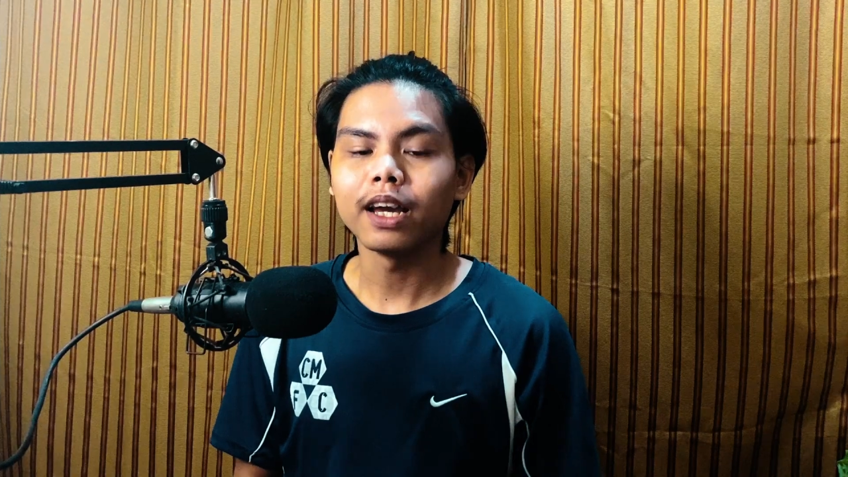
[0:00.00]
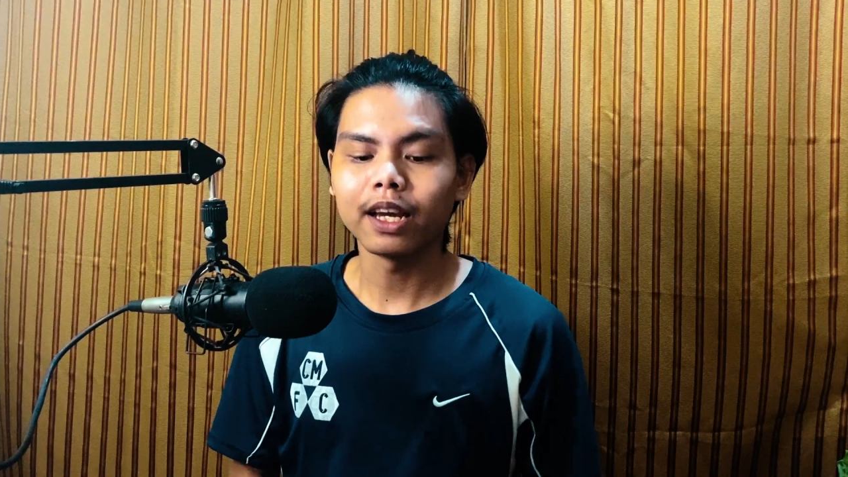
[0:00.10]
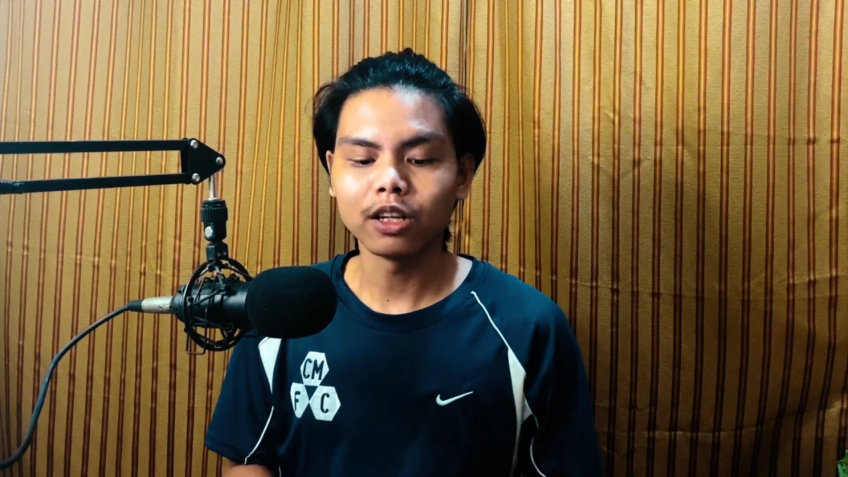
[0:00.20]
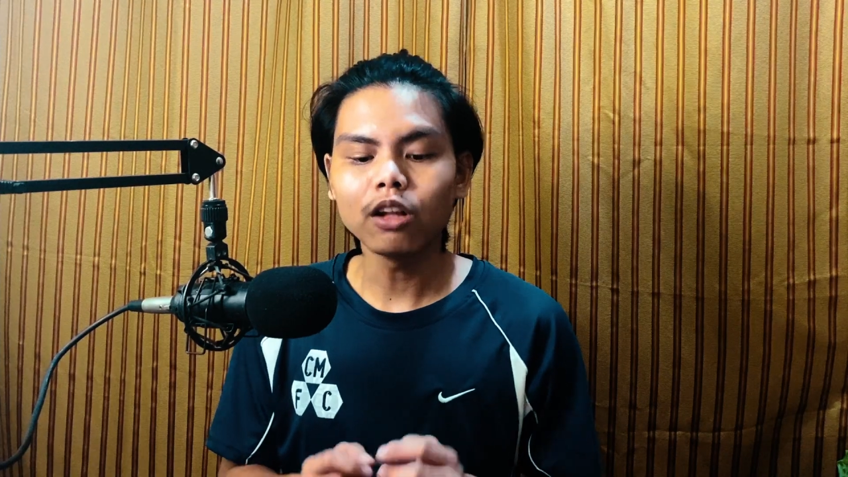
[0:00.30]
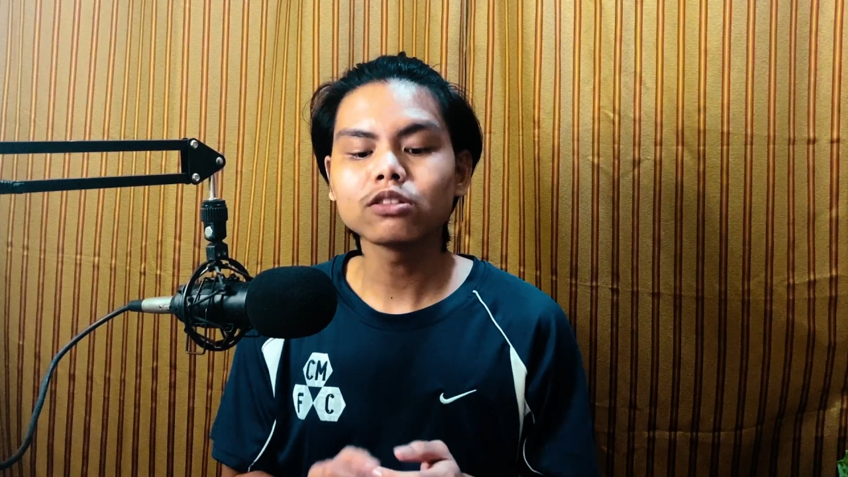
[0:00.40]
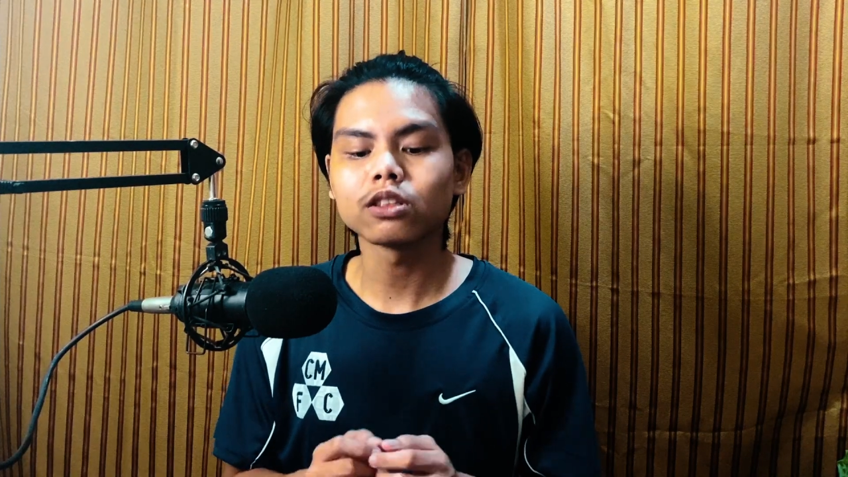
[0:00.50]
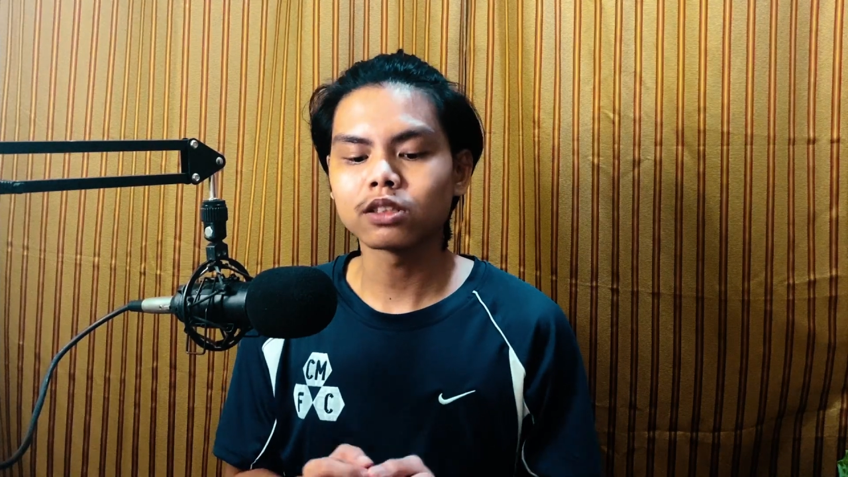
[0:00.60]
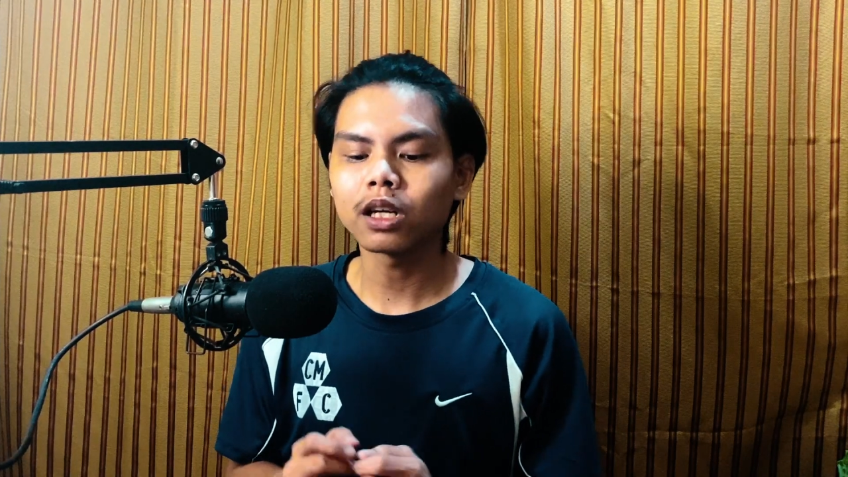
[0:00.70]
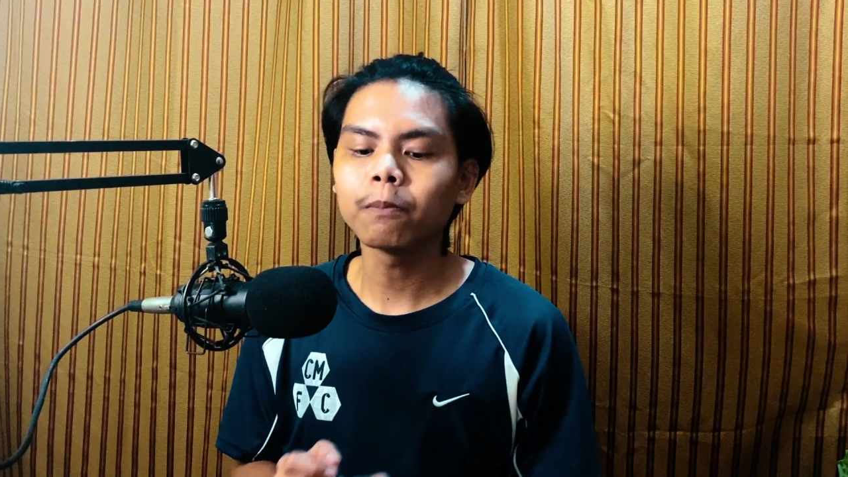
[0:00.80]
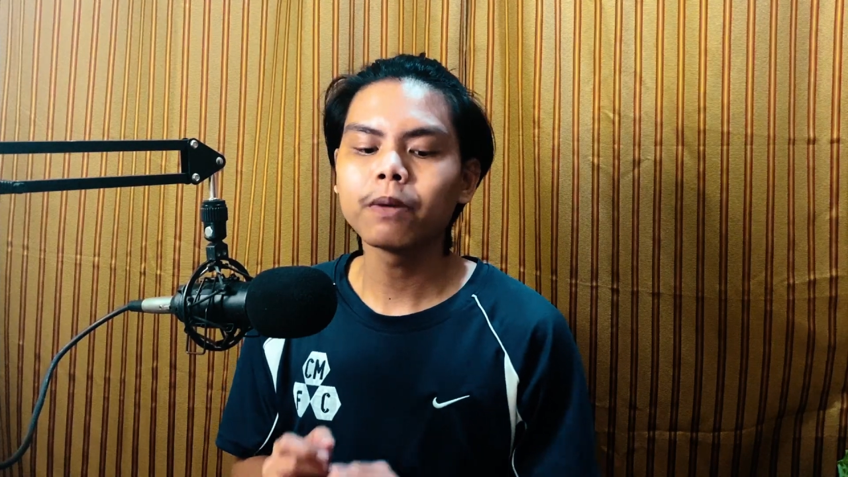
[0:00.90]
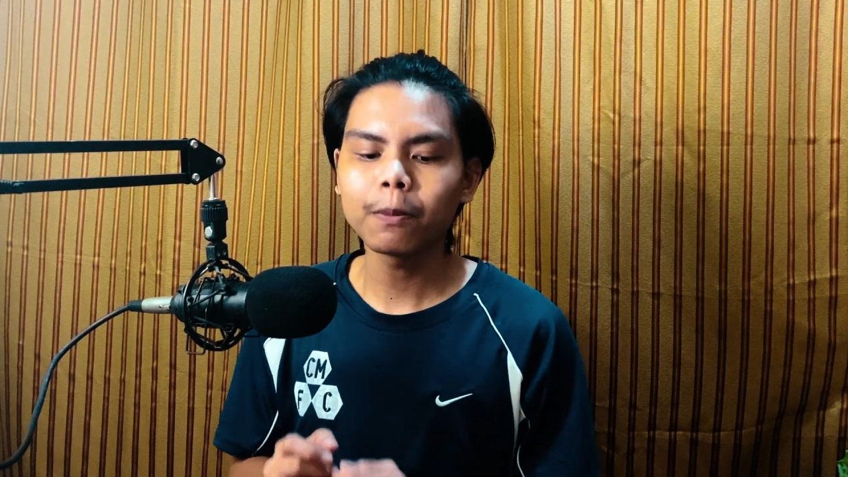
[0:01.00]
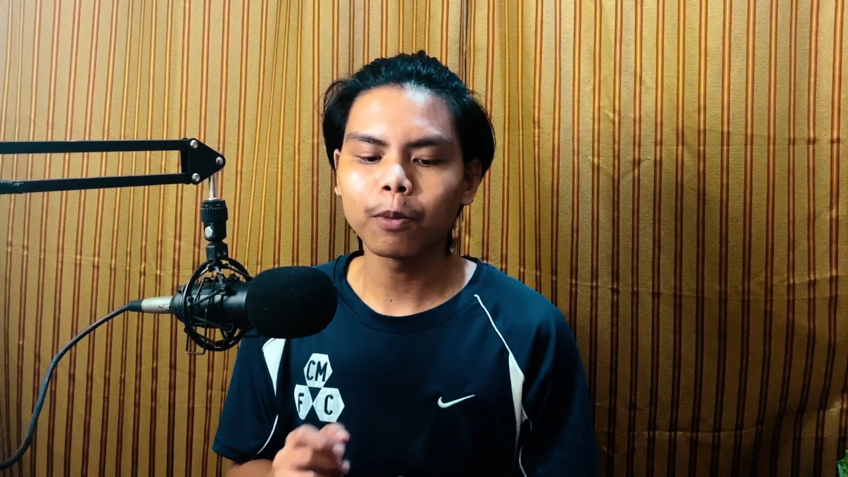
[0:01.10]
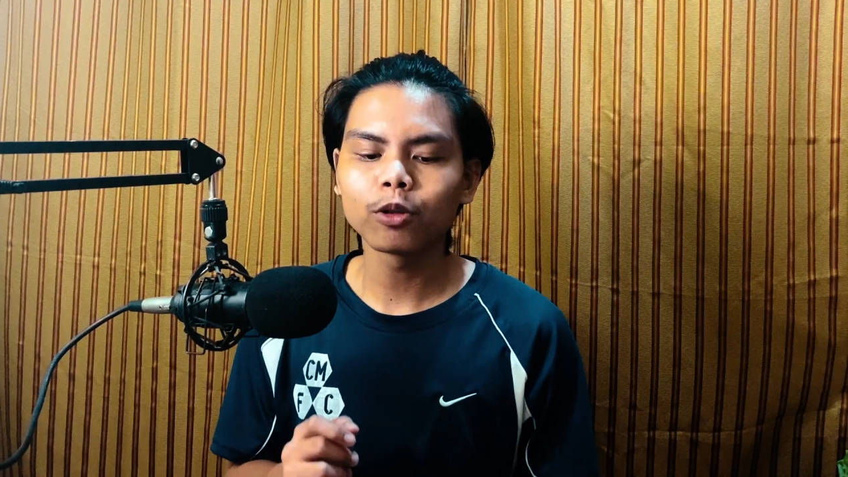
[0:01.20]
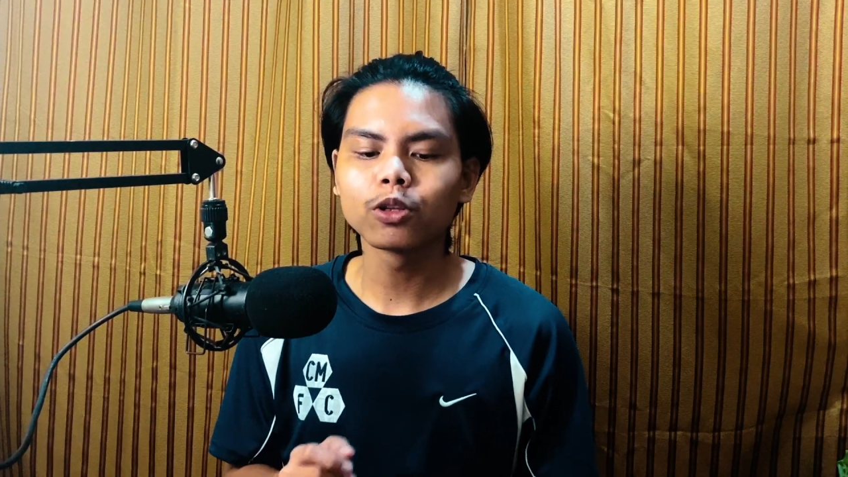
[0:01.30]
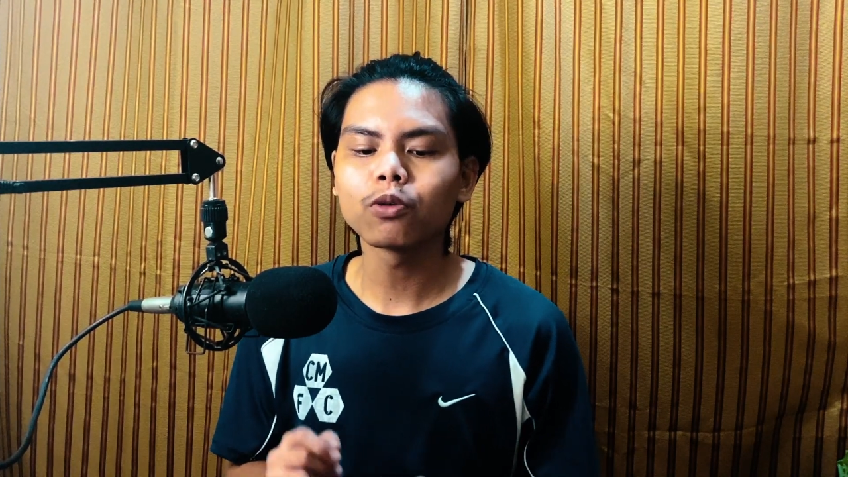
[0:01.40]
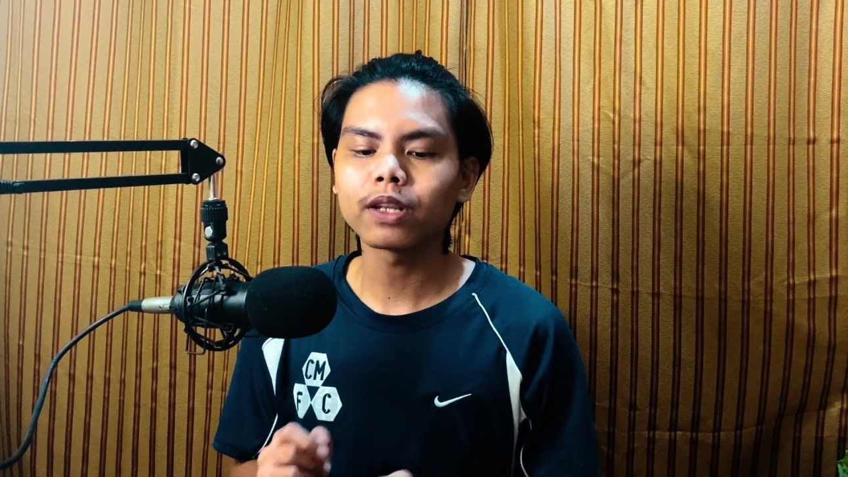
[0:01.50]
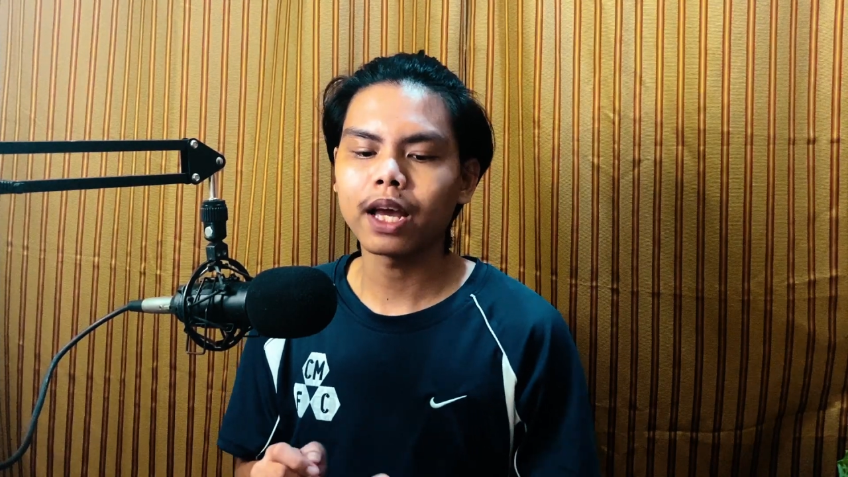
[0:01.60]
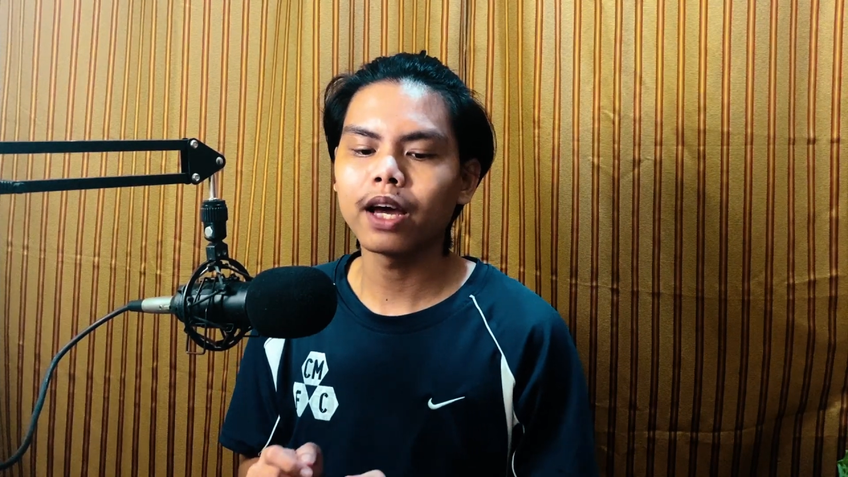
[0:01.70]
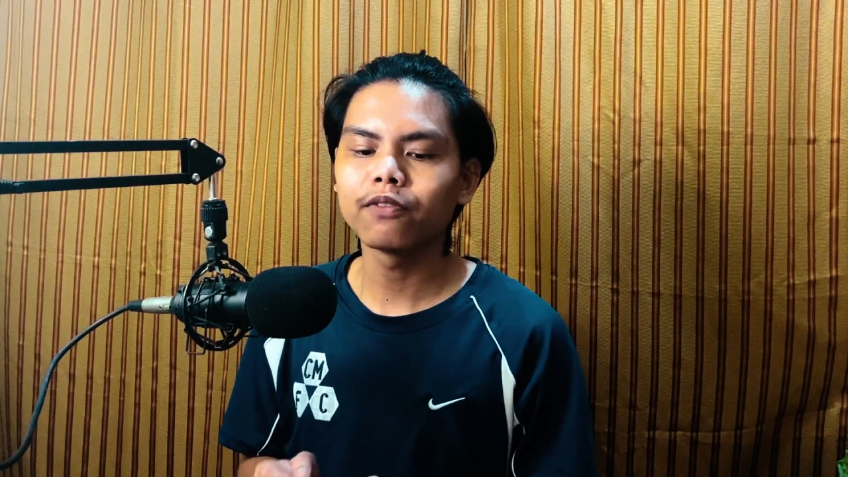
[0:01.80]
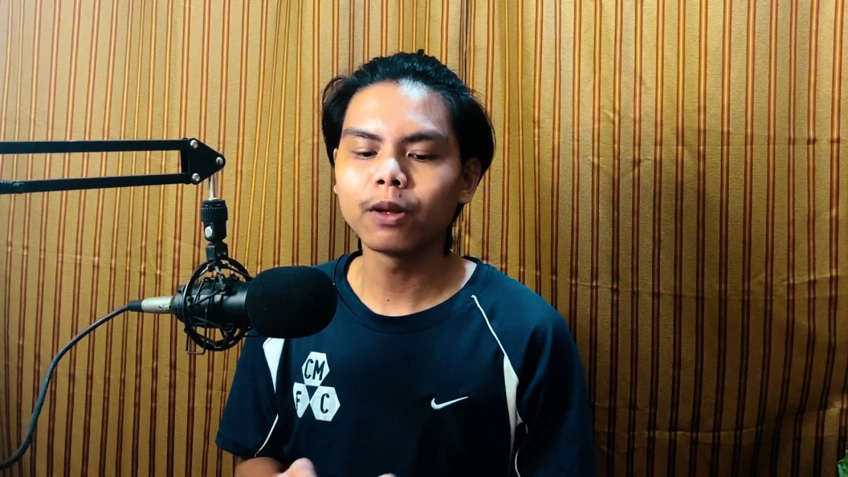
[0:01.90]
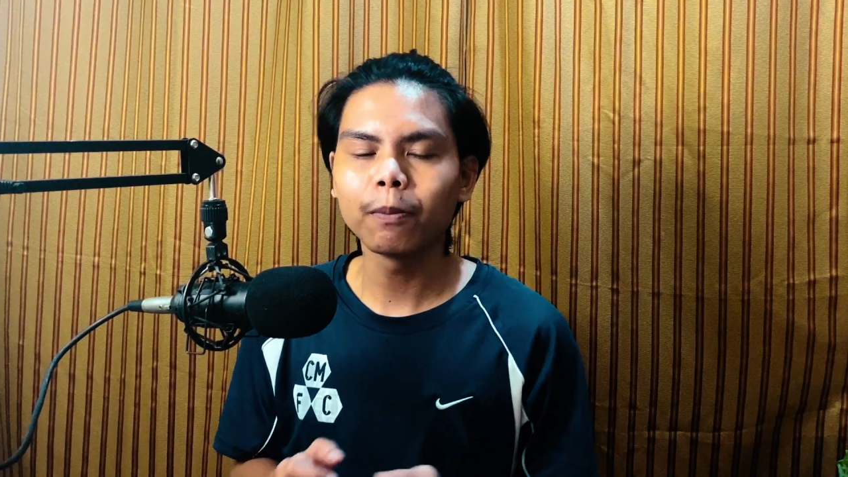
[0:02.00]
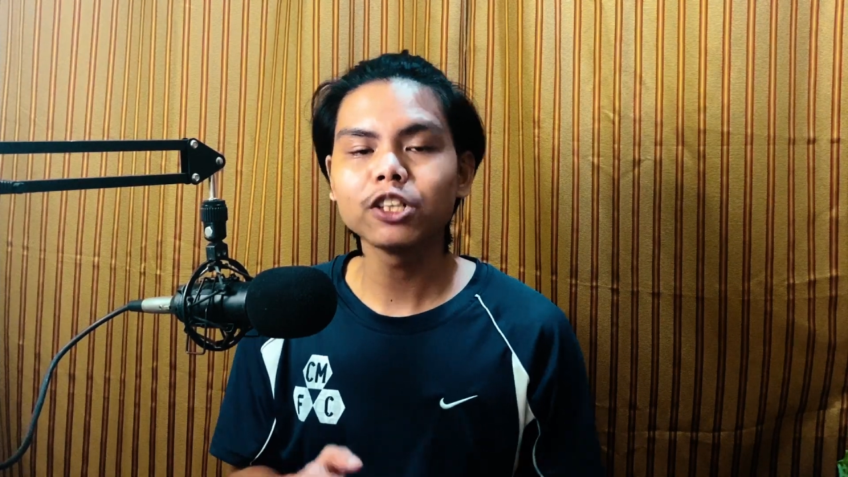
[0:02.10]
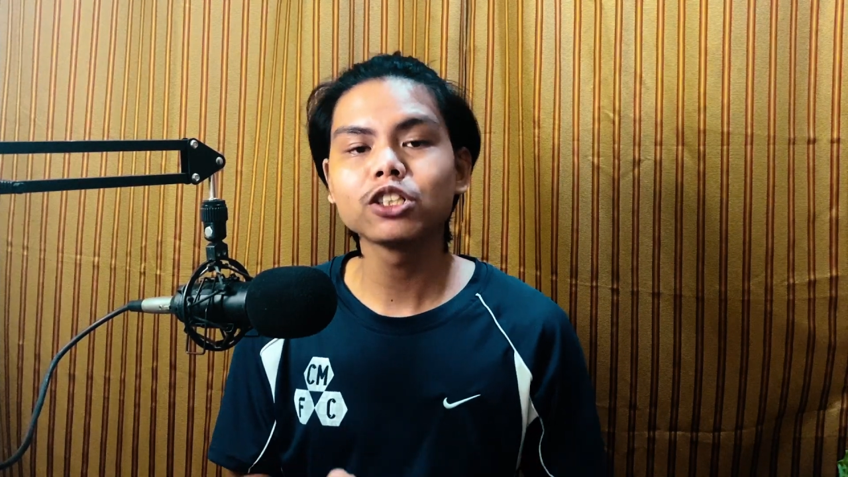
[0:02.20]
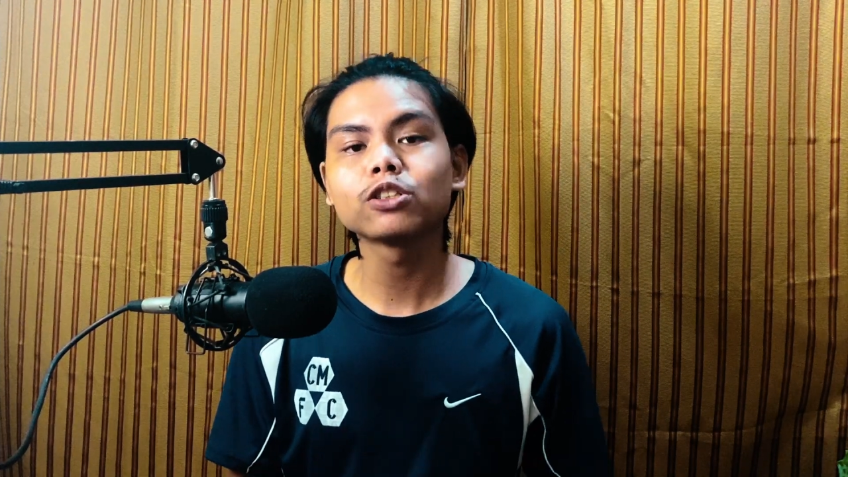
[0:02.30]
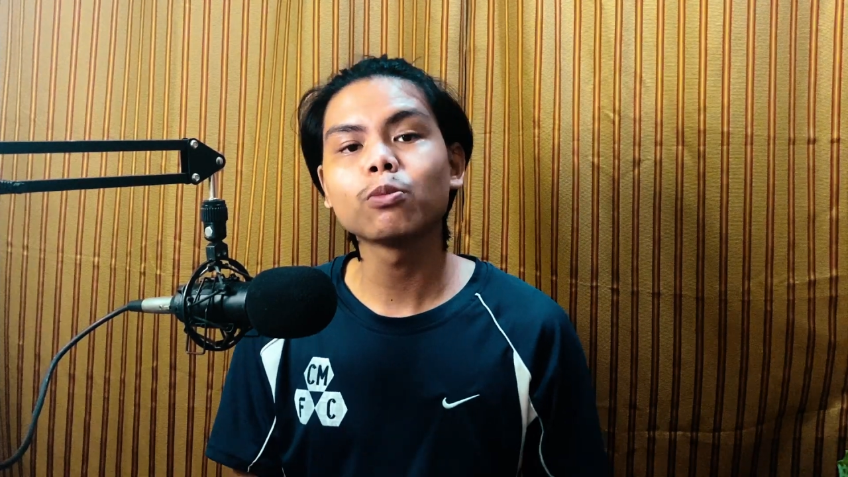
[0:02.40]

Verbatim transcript: And also, some people don't have the budget